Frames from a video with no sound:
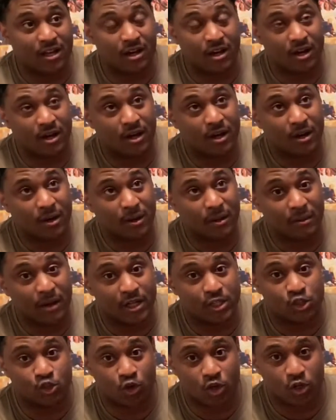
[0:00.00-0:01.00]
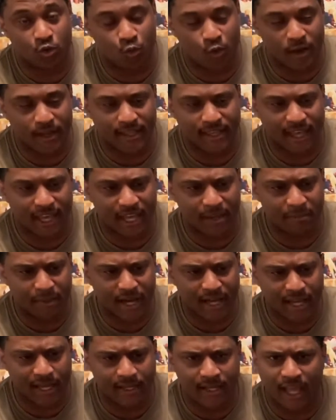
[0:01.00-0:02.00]
uh, a Jordan One came
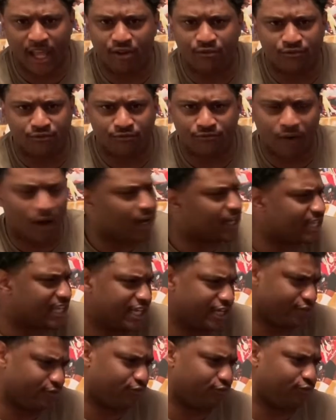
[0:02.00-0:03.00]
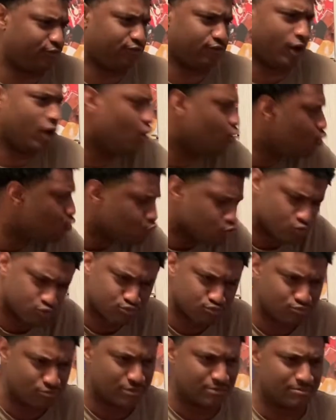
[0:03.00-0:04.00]
out and they fucking flew.
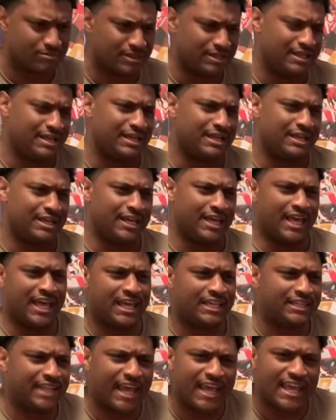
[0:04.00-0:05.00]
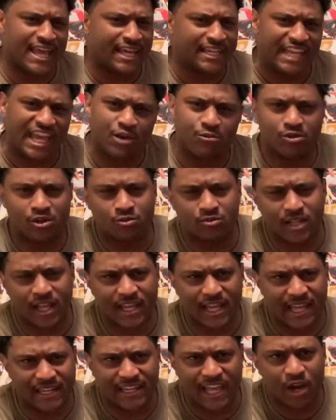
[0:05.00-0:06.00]
And they and they were
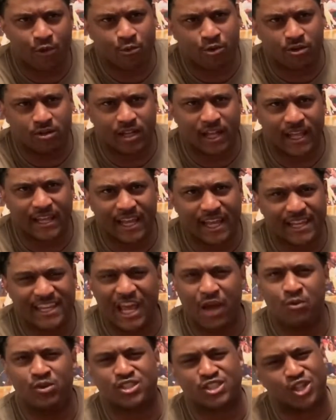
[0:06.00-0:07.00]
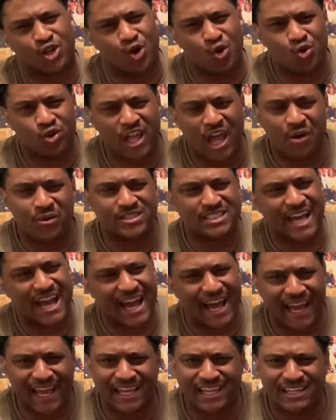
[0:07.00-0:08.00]
like and they were like and they was cool. They was
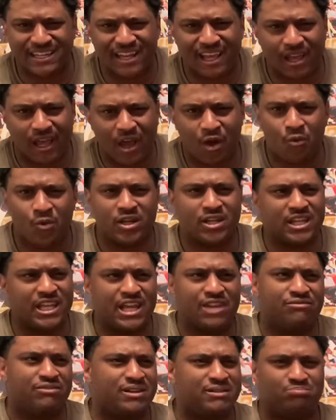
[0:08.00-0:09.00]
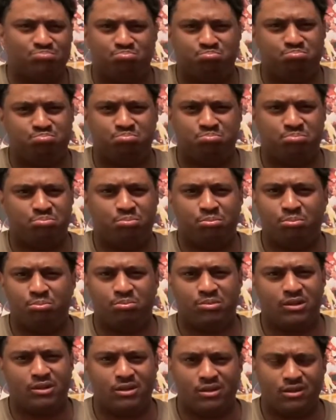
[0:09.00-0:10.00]
alright. It wasn't even
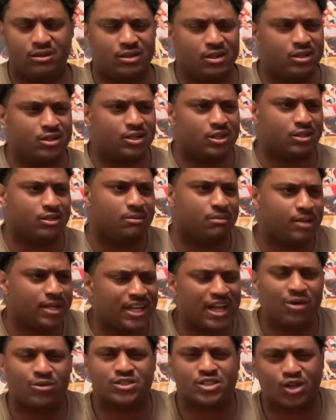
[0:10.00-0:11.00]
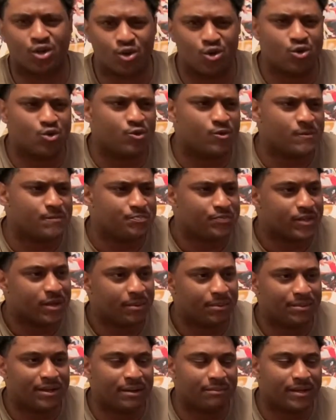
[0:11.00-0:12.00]
good. I mean, it was cool.
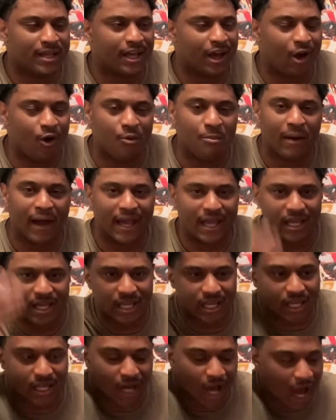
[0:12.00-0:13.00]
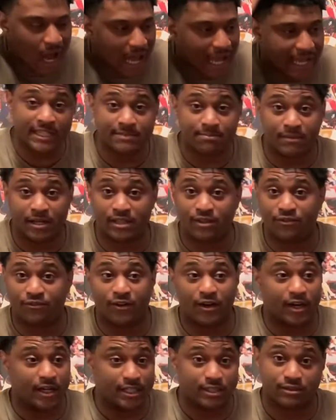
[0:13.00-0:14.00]
I'm like, oh my god, these
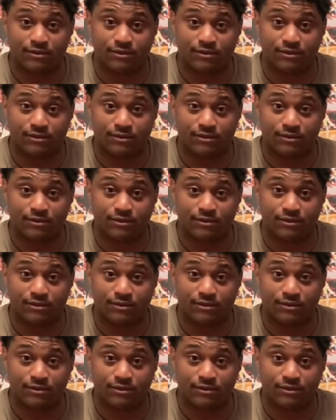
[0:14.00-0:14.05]
motherfuckers